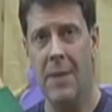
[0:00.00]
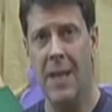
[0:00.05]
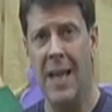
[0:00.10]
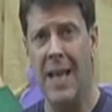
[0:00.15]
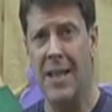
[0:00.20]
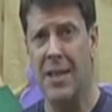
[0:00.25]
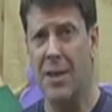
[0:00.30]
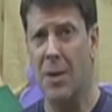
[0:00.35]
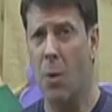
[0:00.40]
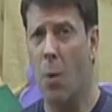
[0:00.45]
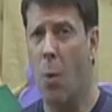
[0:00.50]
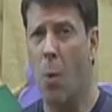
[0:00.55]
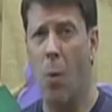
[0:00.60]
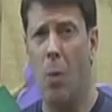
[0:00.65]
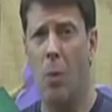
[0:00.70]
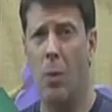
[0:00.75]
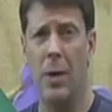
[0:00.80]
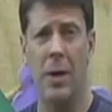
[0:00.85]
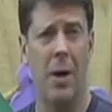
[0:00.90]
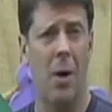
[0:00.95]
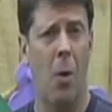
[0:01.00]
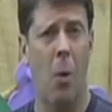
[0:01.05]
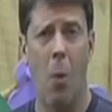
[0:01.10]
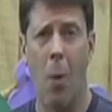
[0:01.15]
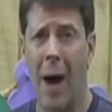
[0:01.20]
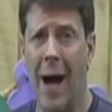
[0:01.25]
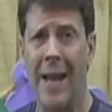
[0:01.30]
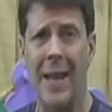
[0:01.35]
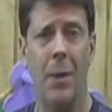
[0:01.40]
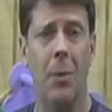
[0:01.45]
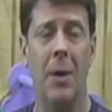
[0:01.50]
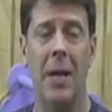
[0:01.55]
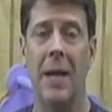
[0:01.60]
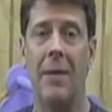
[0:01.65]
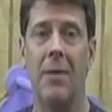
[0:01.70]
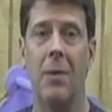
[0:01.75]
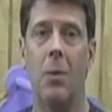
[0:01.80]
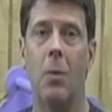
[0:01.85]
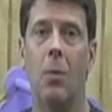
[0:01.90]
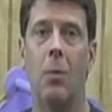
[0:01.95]
as to why they would
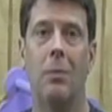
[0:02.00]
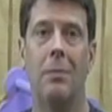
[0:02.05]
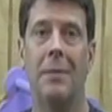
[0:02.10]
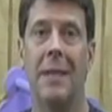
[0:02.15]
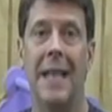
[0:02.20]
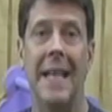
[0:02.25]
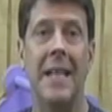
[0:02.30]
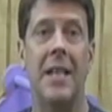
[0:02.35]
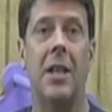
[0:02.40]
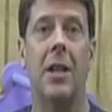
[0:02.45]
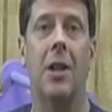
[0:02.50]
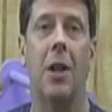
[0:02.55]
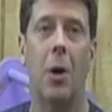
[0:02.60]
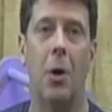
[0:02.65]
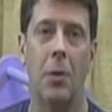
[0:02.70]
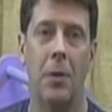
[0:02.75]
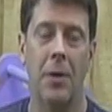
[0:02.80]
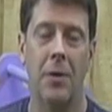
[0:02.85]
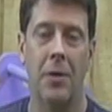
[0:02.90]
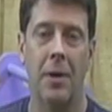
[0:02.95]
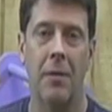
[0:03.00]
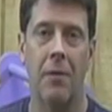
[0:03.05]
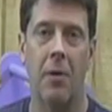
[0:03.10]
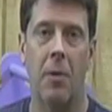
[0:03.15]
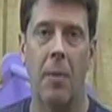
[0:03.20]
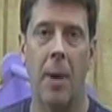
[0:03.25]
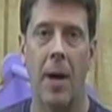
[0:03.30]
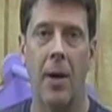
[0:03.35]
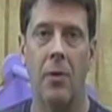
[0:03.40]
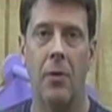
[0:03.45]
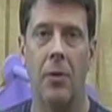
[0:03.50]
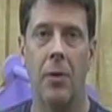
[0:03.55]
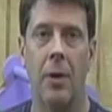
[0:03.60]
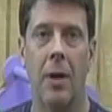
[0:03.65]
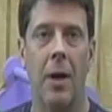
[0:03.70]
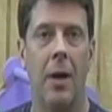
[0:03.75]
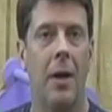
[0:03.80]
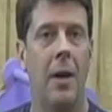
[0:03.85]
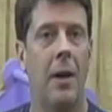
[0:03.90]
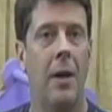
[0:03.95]
even need to learn this information.
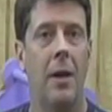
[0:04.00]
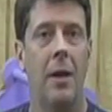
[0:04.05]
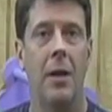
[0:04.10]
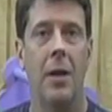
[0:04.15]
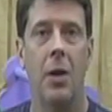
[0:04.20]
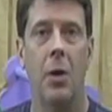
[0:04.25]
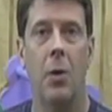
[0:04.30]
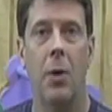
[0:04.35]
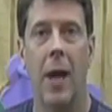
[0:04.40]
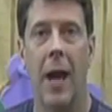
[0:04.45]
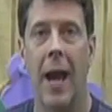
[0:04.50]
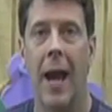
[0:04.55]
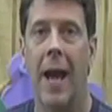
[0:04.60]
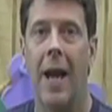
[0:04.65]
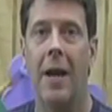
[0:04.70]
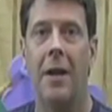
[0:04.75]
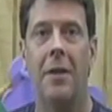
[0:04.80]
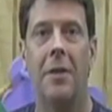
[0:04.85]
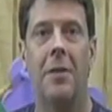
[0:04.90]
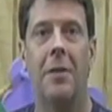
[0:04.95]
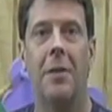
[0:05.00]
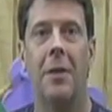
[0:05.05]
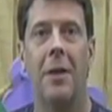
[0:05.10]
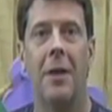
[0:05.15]
You can't